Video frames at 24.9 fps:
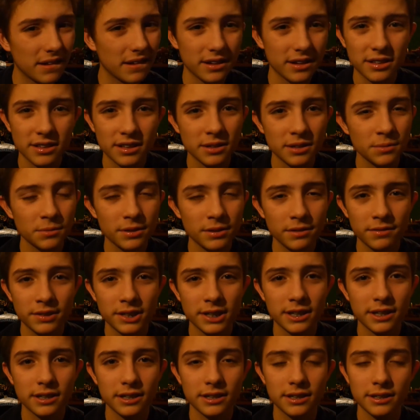I think we have
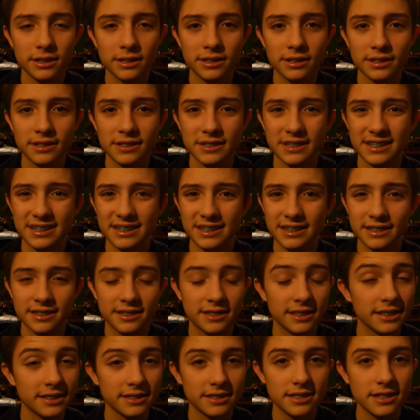like a
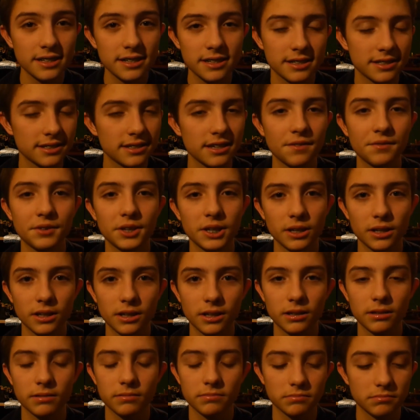60 to
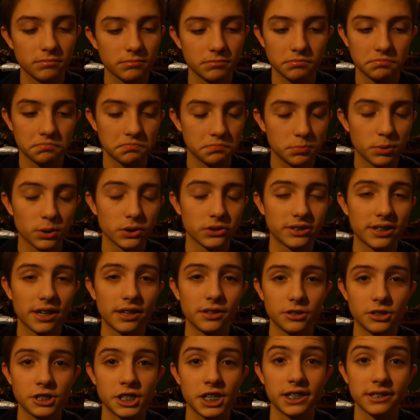
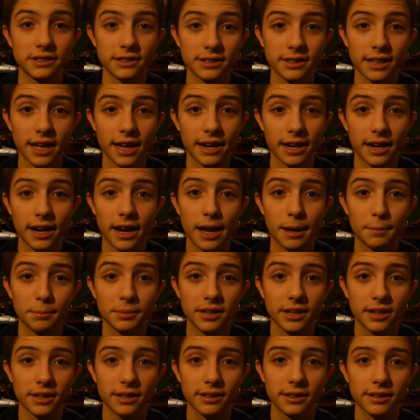70% chance of that
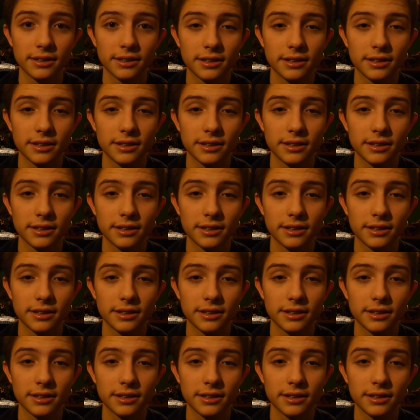happening.